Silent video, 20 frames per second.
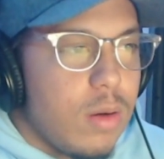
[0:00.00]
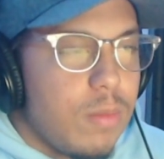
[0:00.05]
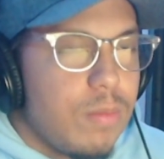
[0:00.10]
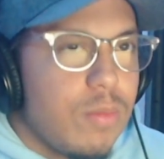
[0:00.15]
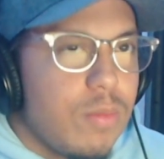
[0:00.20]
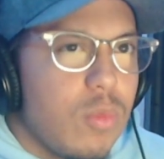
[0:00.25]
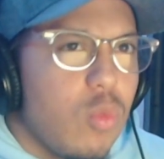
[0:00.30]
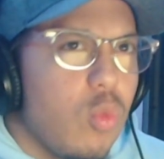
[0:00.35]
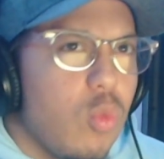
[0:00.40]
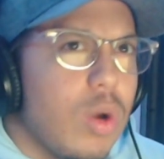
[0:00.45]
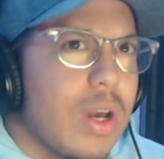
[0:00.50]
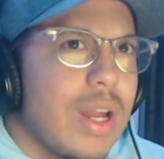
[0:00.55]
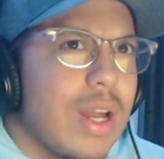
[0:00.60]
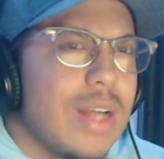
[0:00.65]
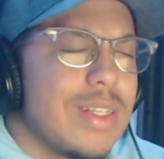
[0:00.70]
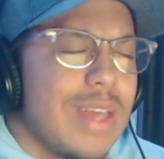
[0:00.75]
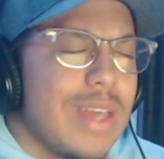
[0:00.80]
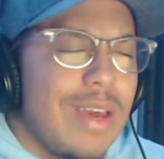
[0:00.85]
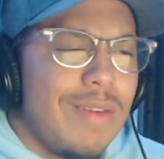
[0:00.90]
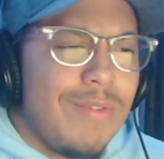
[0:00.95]
what can I
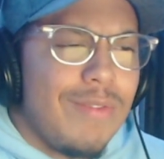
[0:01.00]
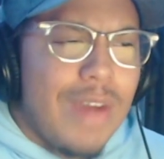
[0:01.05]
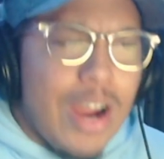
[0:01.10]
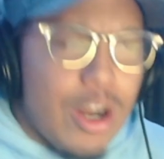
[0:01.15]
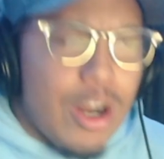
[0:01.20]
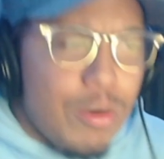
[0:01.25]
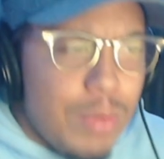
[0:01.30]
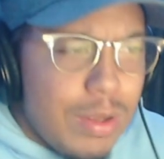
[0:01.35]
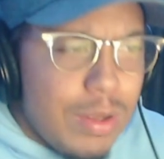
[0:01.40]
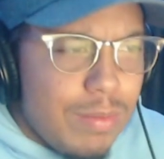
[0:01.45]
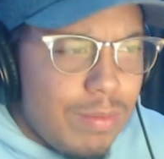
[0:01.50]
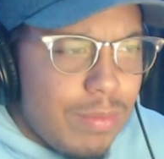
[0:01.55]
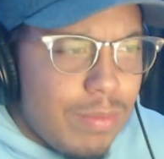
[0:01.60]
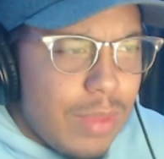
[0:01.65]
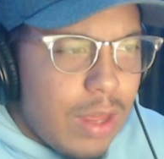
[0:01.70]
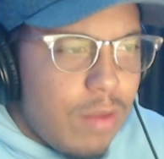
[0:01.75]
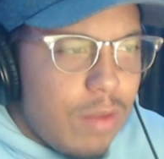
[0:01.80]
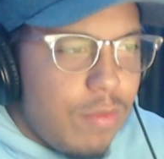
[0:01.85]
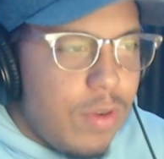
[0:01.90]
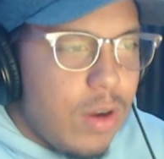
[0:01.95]
say, environment,
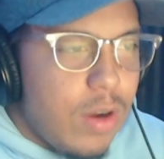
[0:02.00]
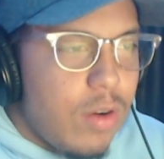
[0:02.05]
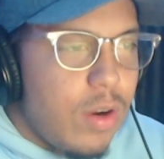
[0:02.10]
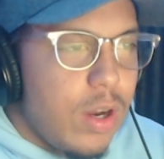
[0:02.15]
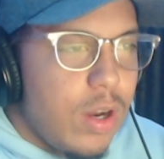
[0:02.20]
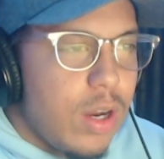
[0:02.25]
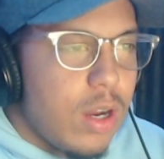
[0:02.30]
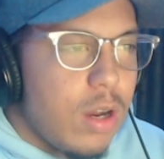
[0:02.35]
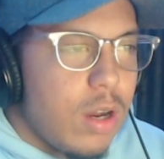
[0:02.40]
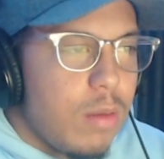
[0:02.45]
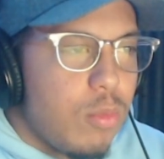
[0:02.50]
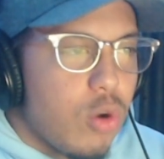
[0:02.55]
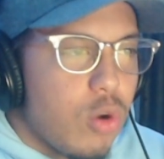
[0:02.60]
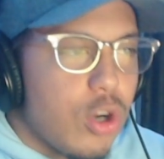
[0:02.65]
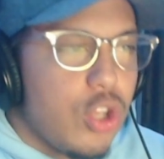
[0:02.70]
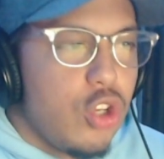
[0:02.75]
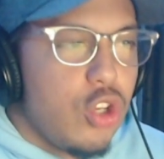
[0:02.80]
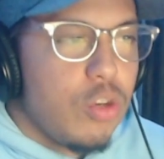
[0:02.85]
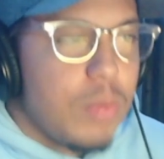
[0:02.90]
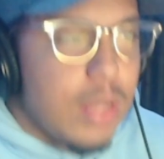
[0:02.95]
that very more
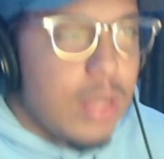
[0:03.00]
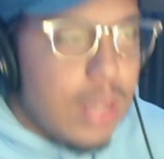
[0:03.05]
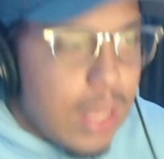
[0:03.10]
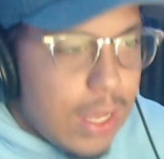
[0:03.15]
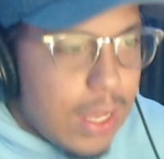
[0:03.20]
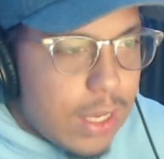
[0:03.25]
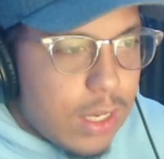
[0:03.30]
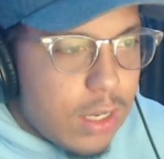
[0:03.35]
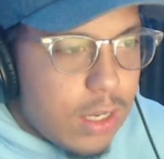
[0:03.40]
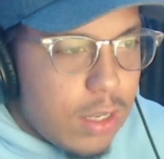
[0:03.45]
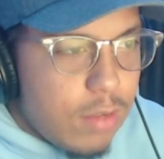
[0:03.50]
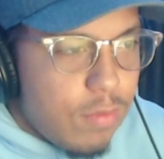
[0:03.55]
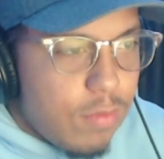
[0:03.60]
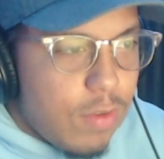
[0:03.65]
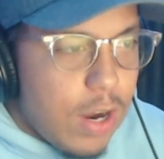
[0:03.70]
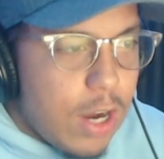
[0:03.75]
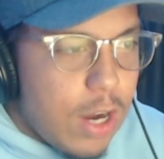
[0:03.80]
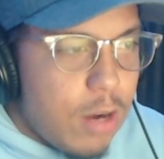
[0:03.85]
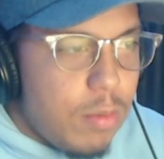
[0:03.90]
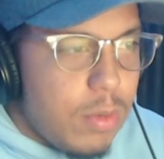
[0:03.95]
human-like
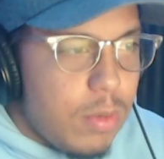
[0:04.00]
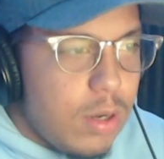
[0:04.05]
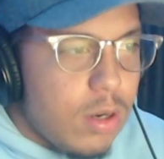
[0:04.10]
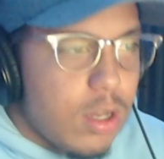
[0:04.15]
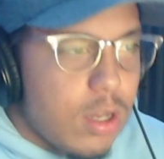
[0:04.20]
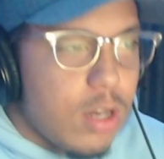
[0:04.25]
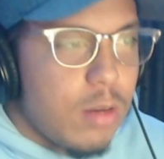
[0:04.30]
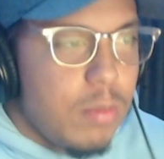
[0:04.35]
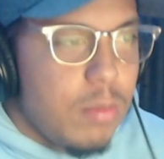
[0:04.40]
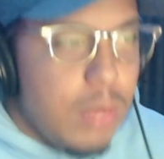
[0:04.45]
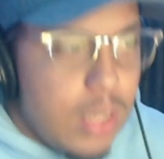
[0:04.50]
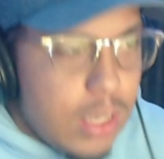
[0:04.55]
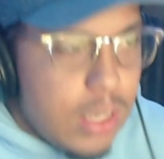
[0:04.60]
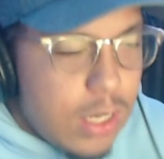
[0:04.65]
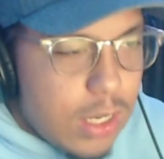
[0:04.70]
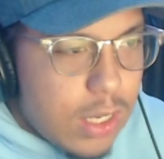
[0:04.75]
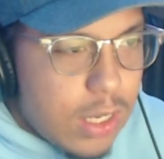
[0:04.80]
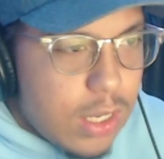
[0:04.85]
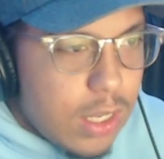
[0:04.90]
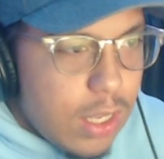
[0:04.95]
environment,
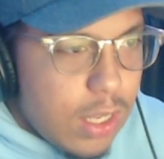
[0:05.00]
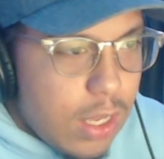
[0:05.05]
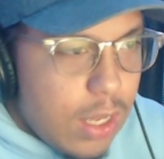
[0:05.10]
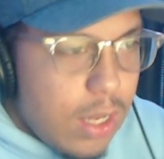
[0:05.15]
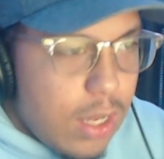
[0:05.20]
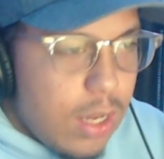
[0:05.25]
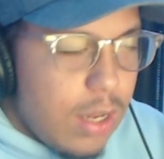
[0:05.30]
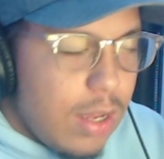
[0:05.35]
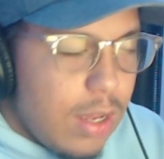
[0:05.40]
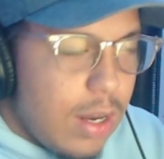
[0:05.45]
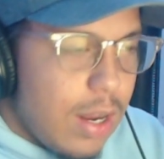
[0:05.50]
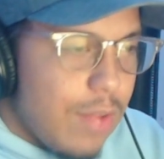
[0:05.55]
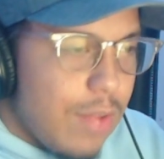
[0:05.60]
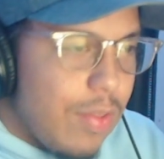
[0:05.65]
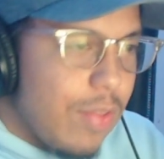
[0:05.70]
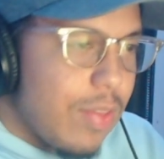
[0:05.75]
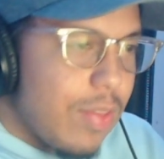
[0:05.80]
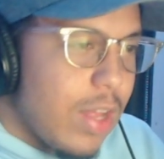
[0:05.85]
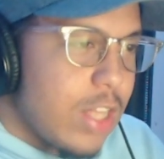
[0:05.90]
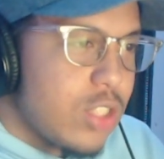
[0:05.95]
comedic, and I
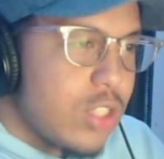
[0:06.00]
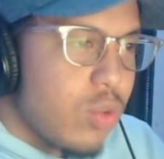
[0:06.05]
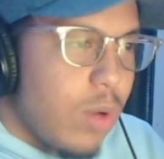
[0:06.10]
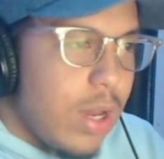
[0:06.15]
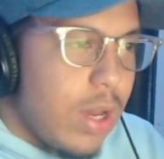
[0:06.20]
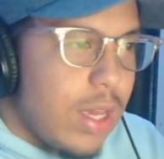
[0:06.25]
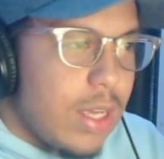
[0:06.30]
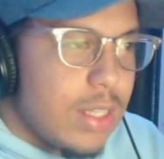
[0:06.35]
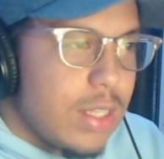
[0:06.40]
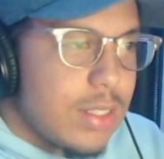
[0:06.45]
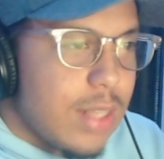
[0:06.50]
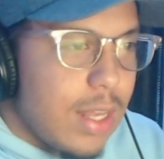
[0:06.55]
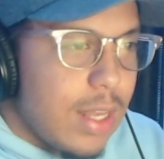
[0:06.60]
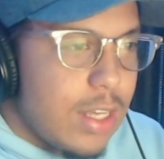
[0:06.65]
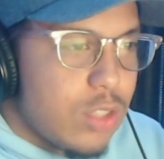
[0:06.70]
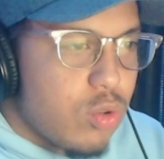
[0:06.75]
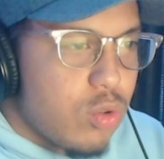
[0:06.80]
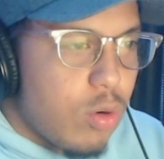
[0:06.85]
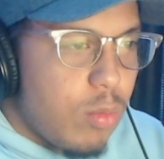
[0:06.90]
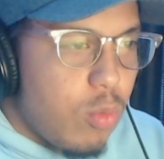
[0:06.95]
think that's why his
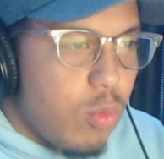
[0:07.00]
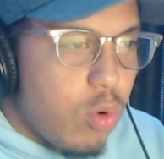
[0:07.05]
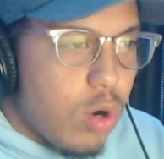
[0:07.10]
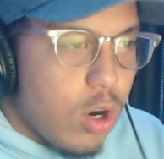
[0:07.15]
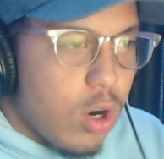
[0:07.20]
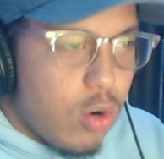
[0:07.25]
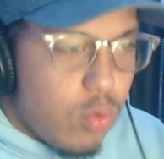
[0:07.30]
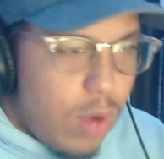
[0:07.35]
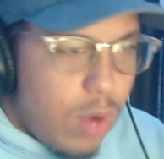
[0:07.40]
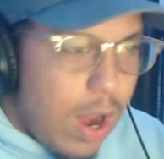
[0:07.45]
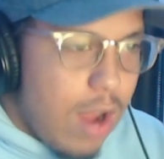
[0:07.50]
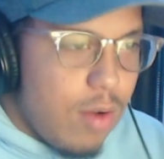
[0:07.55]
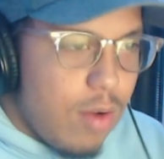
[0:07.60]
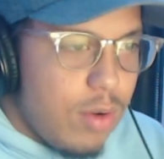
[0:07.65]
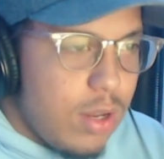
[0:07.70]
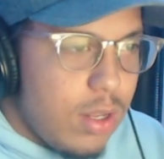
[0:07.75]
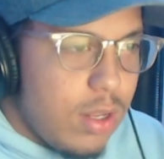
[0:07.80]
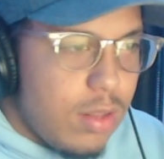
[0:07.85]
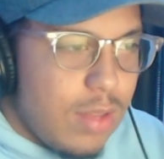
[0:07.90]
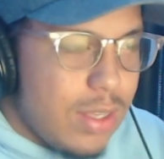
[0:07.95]
lines were more
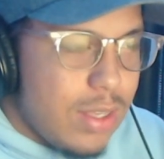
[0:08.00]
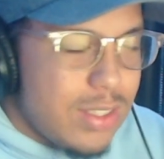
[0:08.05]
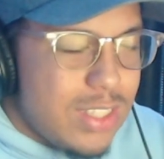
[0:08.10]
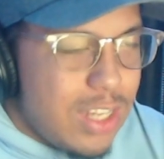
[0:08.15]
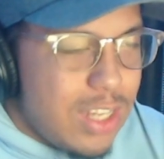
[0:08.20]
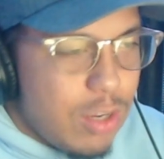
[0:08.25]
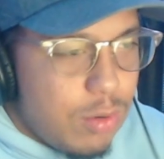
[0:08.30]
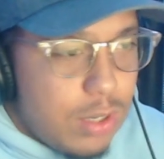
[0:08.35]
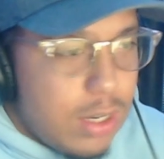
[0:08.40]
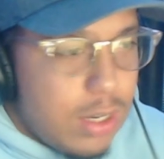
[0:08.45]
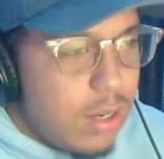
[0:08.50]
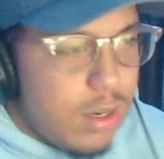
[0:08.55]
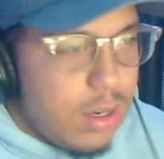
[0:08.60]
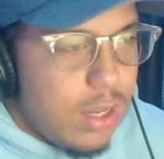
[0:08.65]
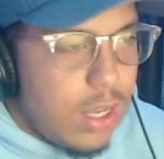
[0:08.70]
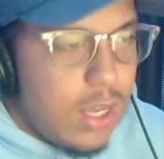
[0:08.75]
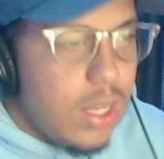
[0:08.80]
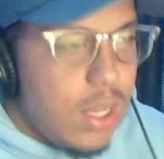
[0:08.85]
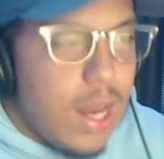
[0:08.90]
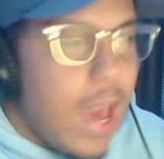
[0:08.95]
grounded. They still didn't
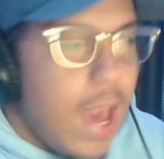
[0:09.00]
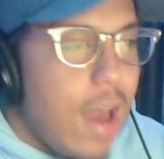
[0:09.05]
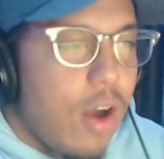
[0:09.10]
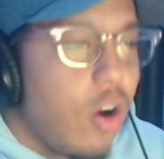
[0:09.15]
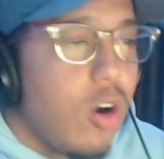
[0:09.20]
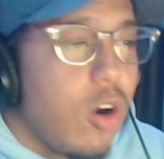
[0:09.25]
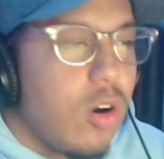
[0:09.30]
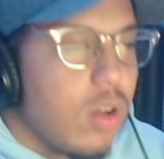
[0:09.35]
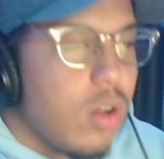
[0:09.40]
hit at all,